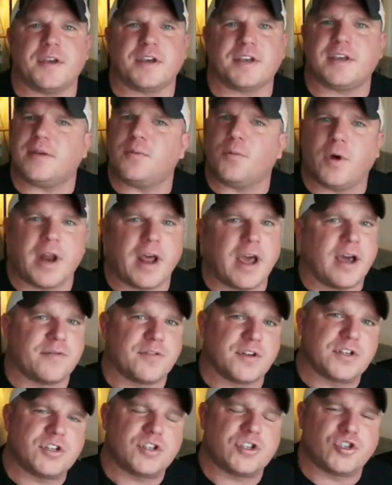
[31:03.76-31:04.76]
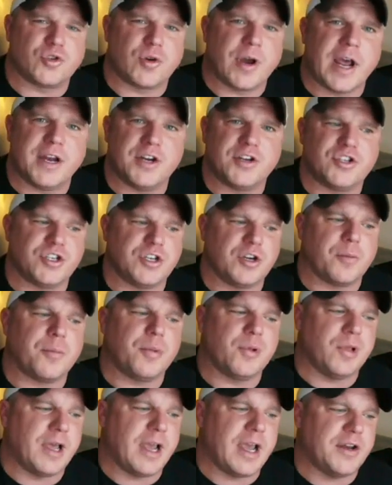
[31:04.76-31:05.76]
the whatever strategy or
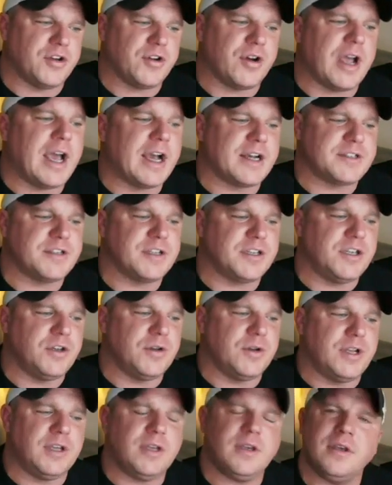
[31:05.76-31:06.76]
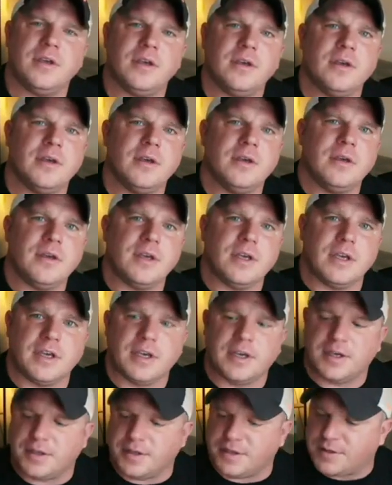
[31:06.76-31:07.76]
plan you're executing
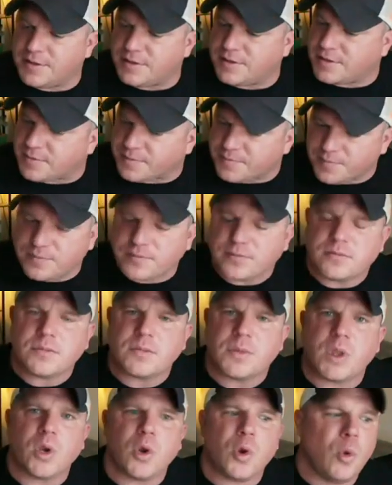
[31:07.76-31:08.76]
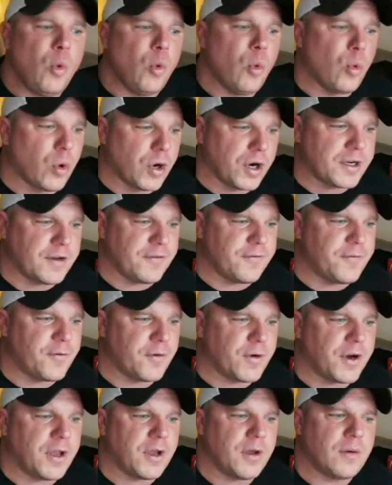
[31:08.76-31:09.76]
is working
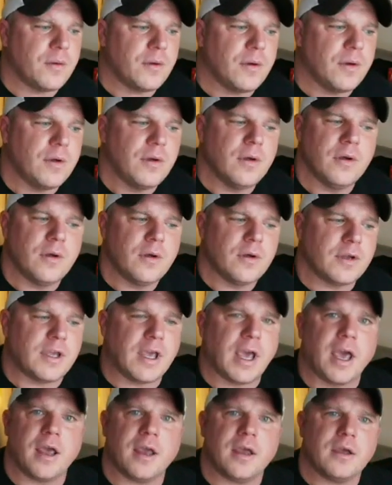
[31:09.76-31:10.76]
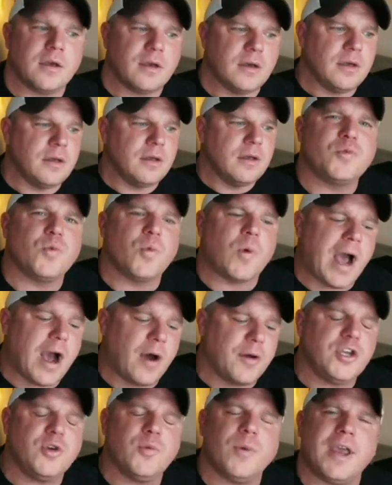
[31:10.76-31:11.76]
for you. Okay. How
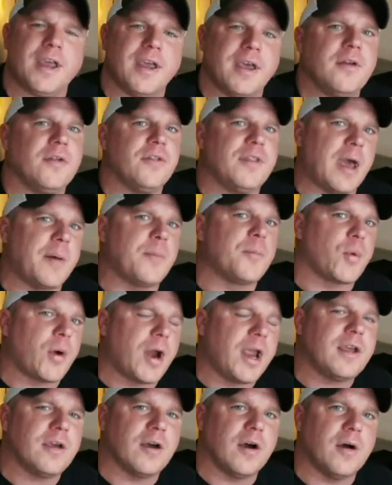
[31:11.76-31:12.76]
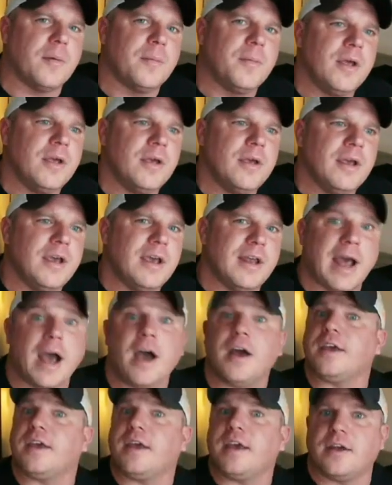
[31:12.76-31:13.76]
you handle that breakup and
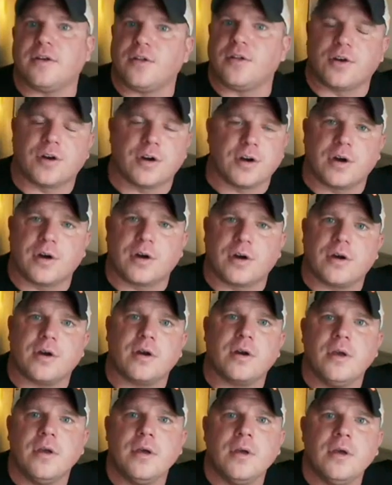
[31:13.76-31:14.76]
how you handle her